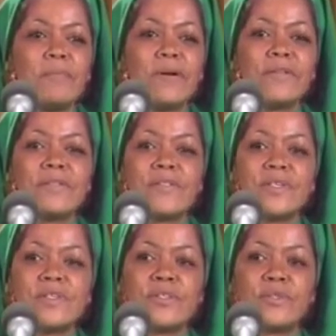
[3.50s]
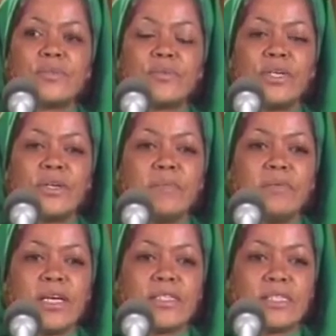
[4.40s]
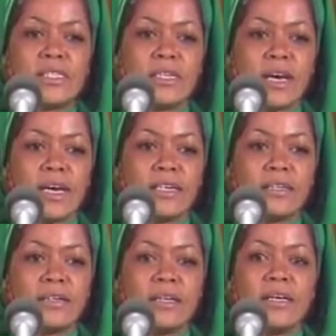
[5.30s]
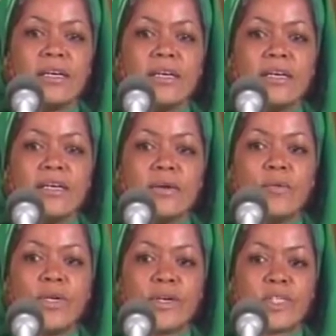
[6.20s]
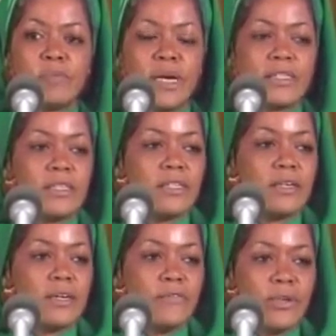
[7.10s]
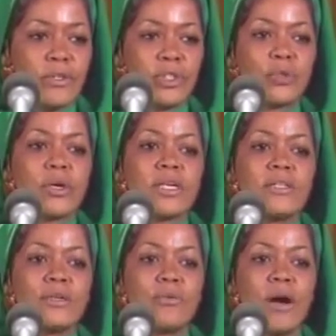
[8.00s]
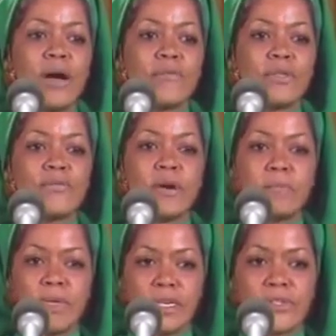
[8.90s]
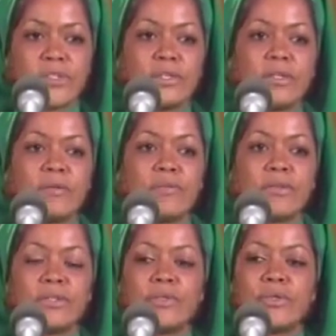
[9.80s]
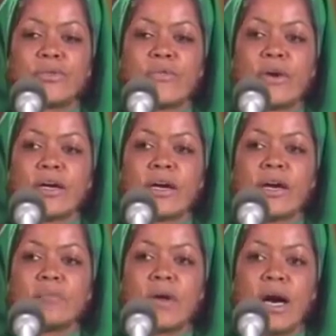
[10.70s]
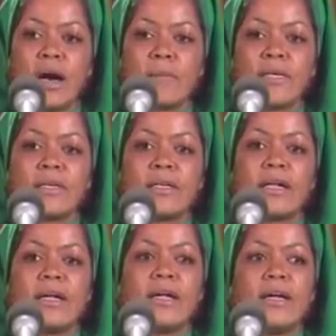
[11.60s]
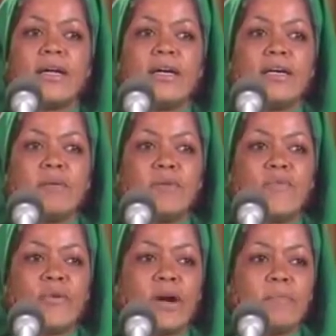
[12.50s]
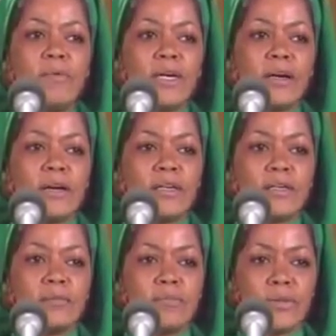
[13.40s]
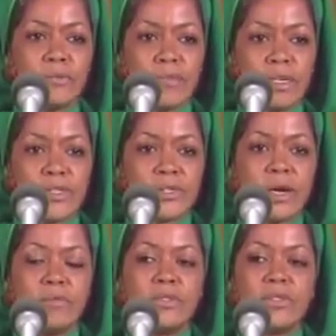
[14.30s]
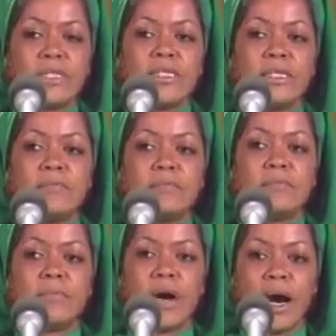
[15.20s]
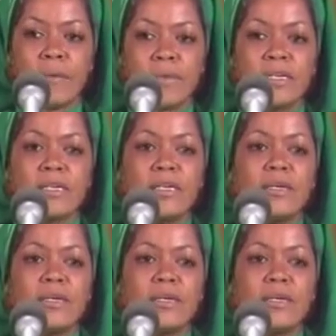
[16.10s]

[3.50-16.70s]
Brothers and sisters, we are blessed tonight. We are expecting very shortly the arrival of our minister, Brother Louis Farrakhan Muhammad. Before I bring on Brother Minister Abdullah Aleem Muhammad,